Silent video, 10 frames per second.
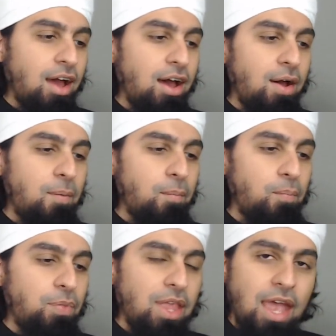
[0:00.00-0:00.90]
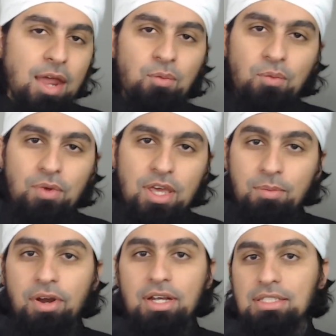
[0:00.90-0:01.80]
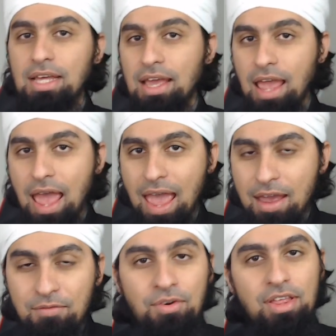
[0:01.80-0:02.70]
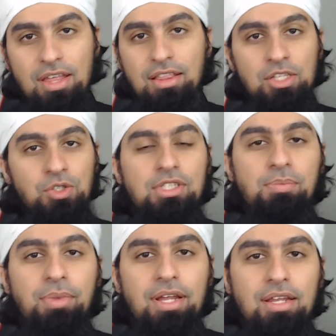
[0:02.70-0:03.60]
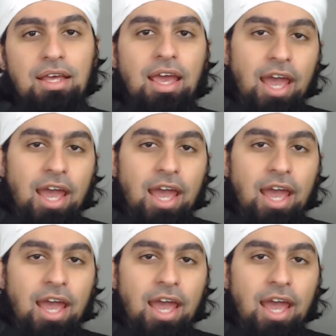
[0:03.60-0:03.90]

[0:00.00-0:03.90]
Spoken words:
And he marks everything that you submit.